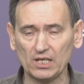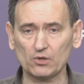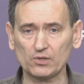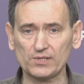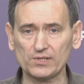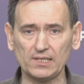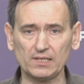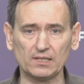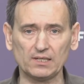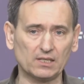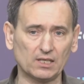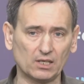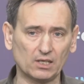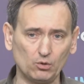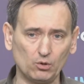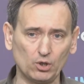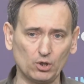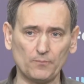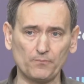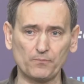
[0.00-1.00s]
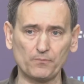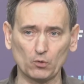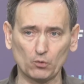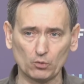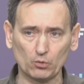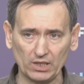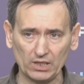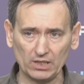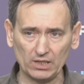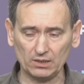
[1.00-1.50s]
on the war crimes
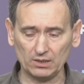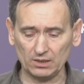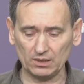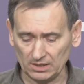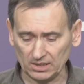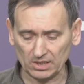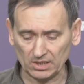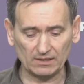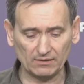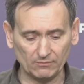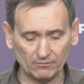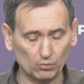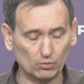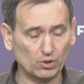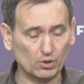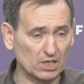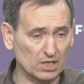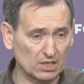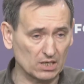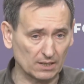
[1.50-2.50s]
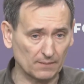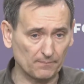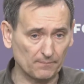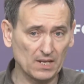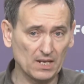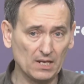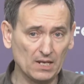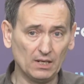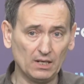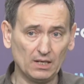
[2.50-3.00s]
committed by Russia in
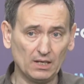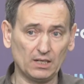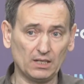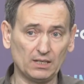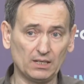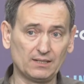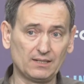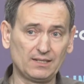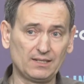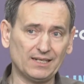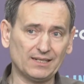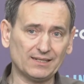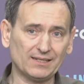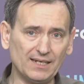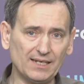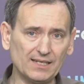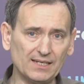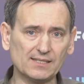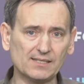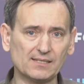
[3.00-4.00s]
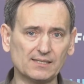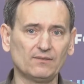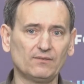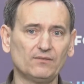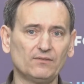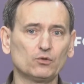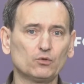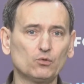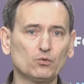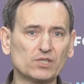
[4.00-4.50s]
Ukraine at
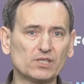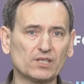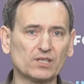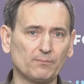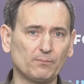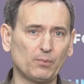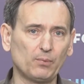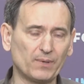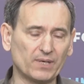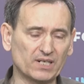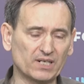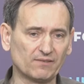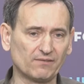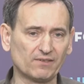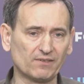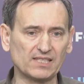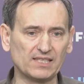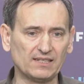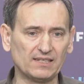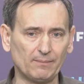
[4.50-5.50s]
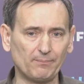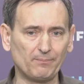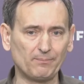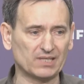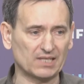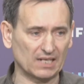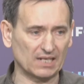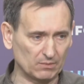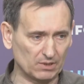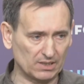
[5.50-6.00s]
this moment. For us,
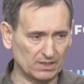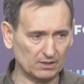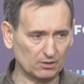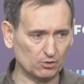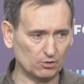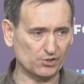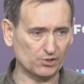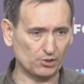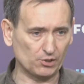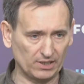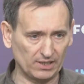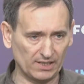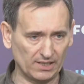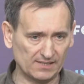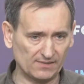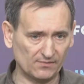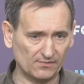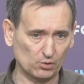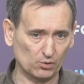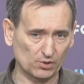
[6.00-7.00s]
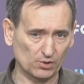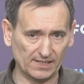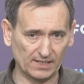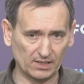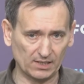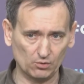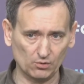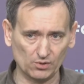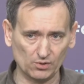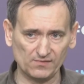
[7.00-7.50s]
first of all,
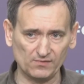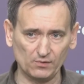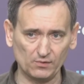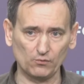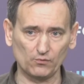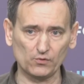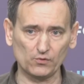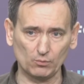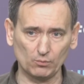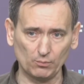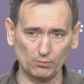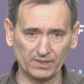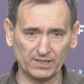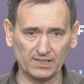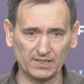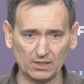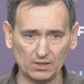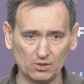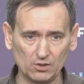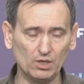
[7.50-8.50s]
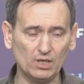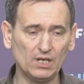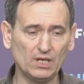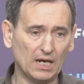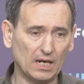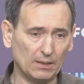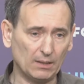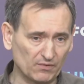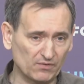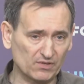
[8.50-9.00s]
what's important is the
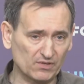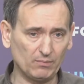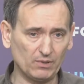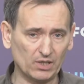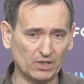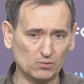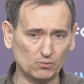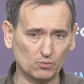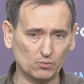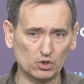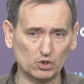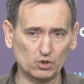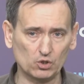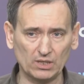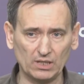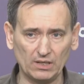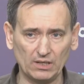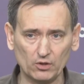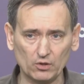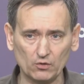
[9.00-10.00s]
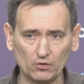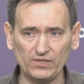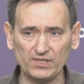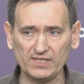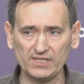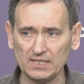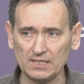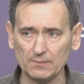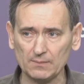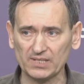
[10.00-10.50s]
consolidation of the Western
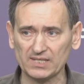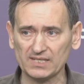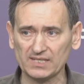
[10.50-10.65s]
world.